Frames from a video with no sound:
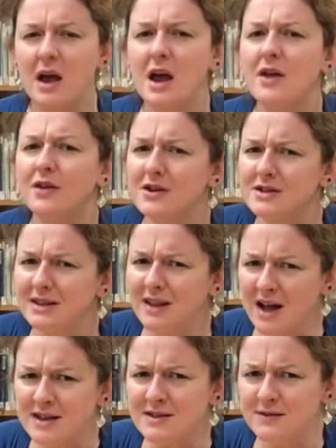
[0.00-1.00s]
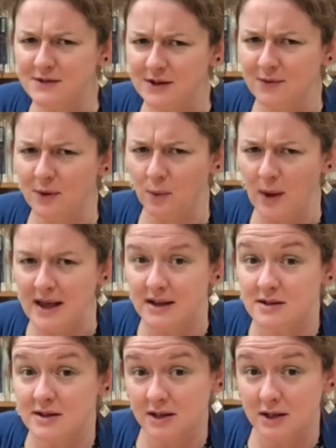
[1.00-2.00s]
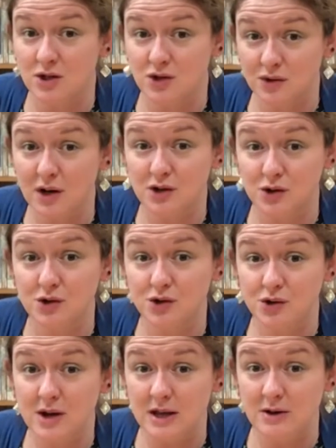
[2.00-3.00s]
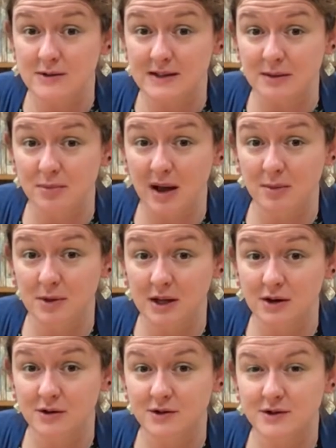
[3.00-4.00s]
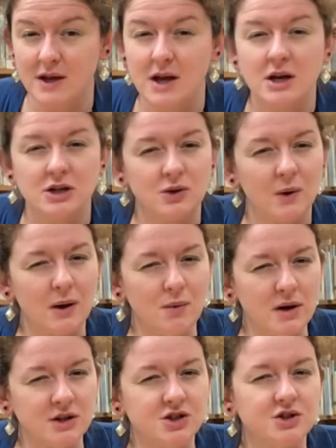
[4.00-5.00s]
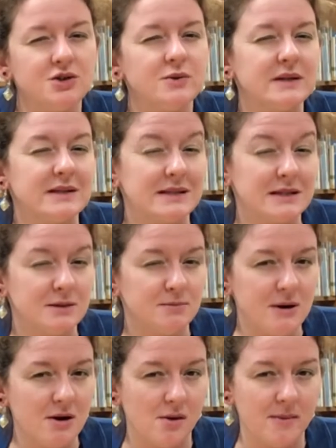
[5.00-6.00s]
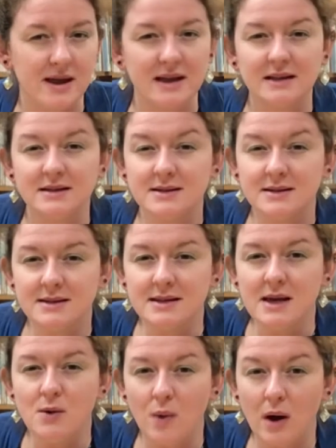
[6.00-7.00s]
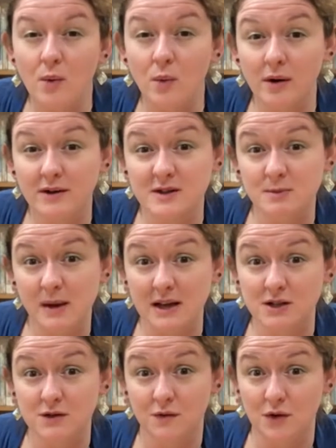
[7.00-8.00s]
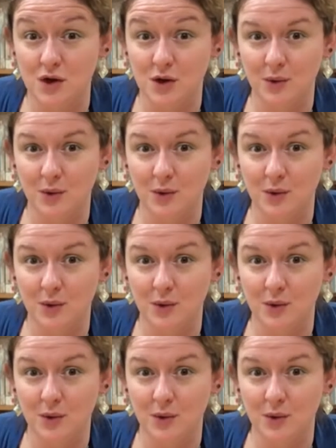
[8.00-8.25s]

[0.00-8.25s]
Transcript: There's lots of different ways to construct your tree using pipe cleaners, so I want you to experiment and see what works best for you.